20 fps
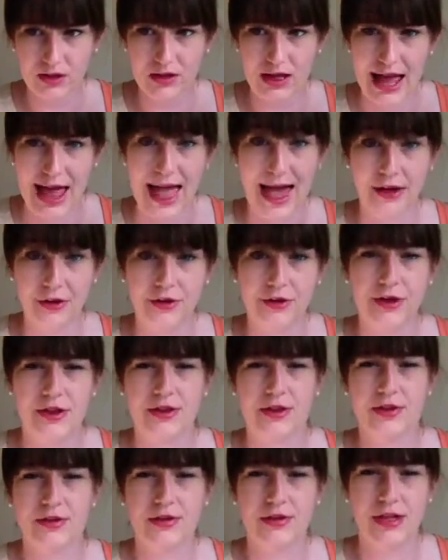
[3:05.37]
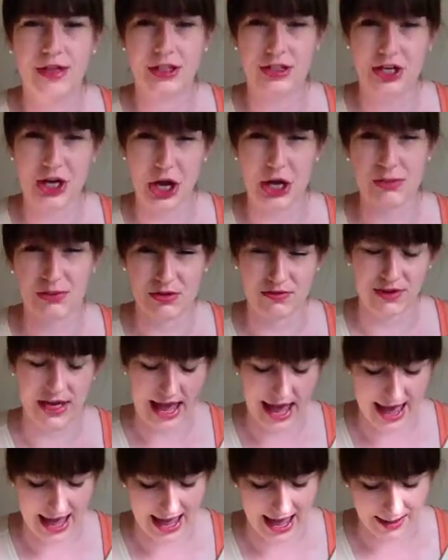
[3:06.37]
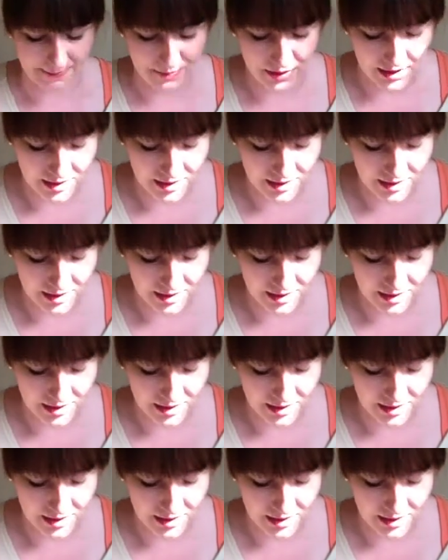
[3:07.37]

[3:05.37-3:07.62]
health in terms of your hair.